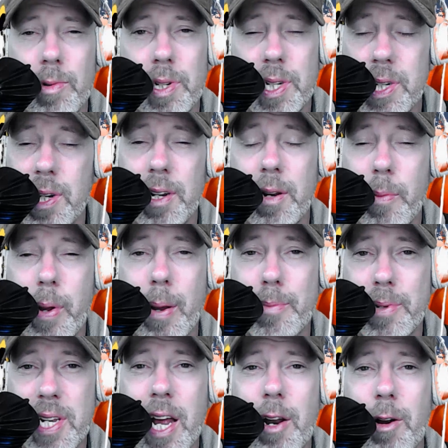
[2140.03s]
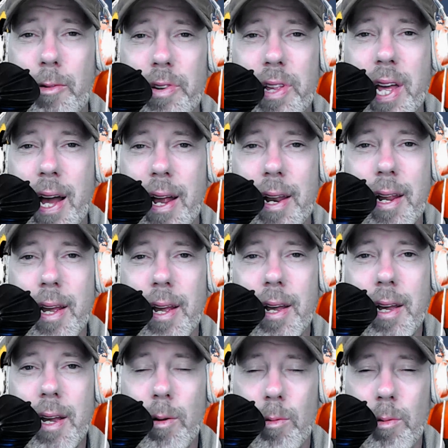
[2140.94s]
It was silly to be upset over that.
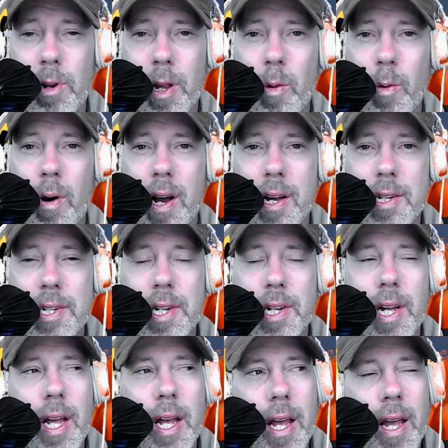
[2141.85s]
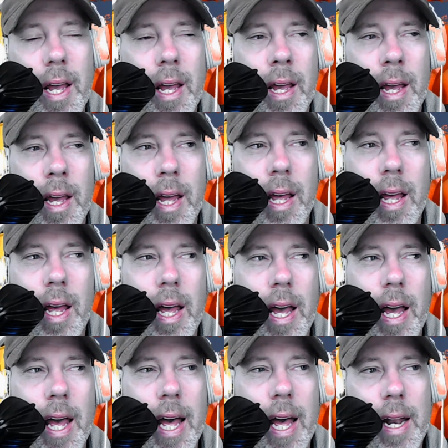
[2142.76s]
It really was.
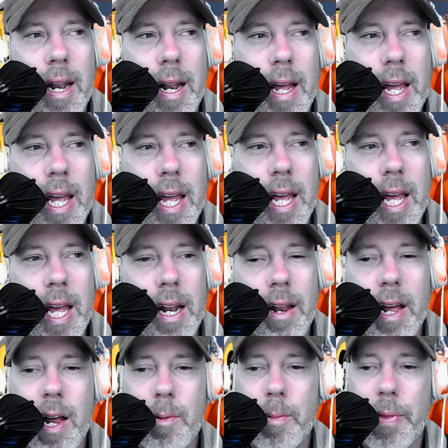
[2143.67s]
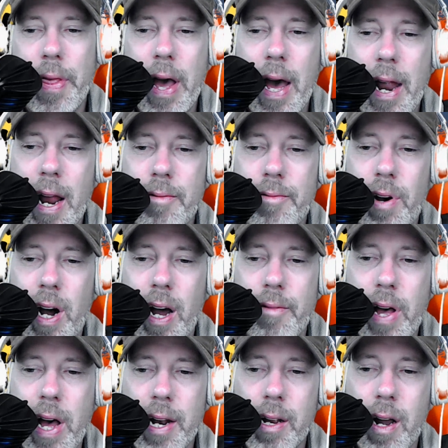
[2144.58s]
And in line with that,
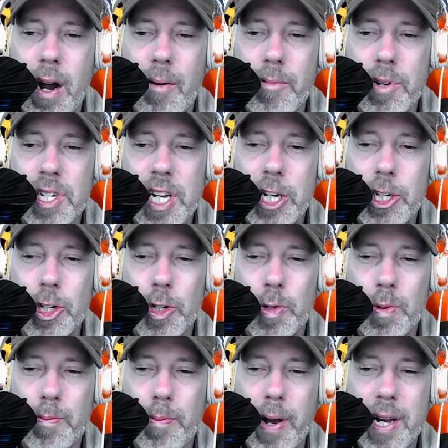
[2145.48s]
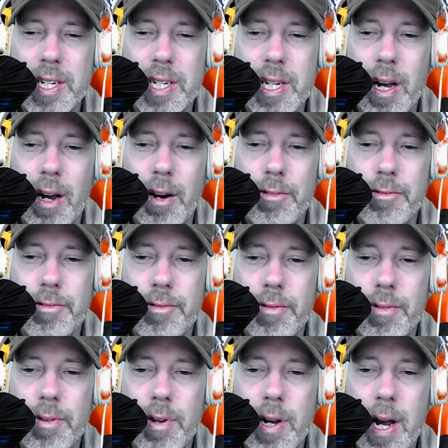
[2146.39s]
I've had conversations with
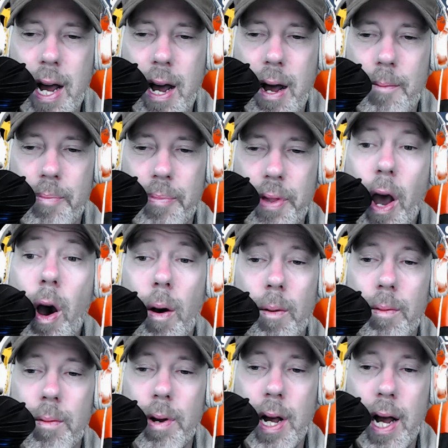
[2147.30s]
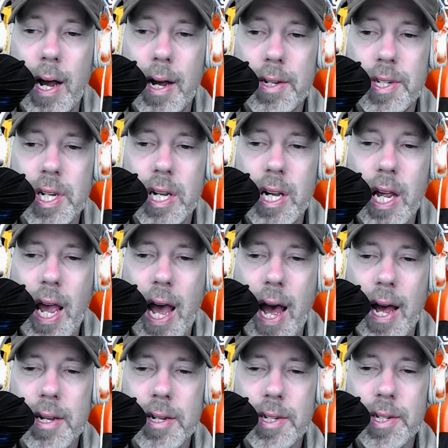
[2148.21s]
myself. Cindy
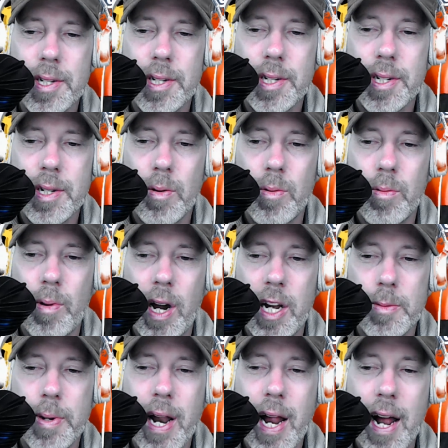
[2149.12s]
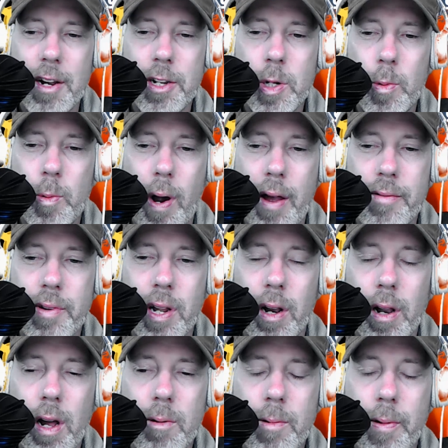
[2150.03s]
asks Wiseman, how does your wife
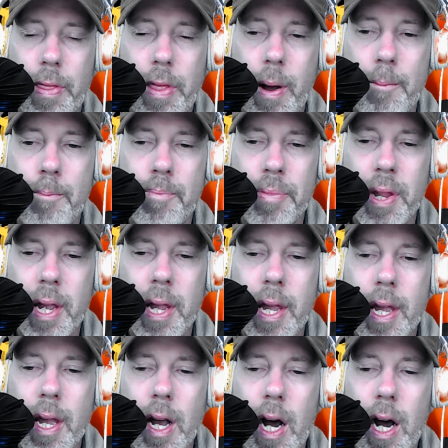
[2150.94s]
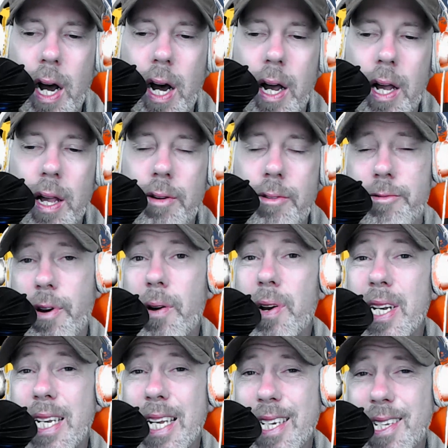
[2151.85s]
get along with them?
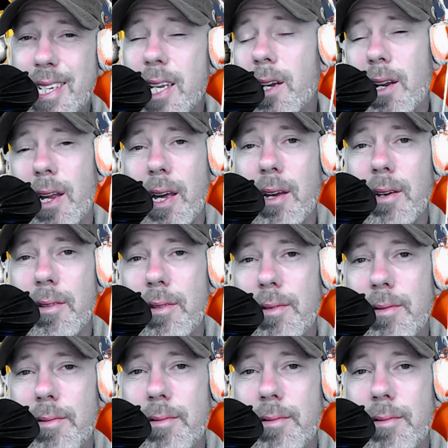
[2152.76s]
Very distantly.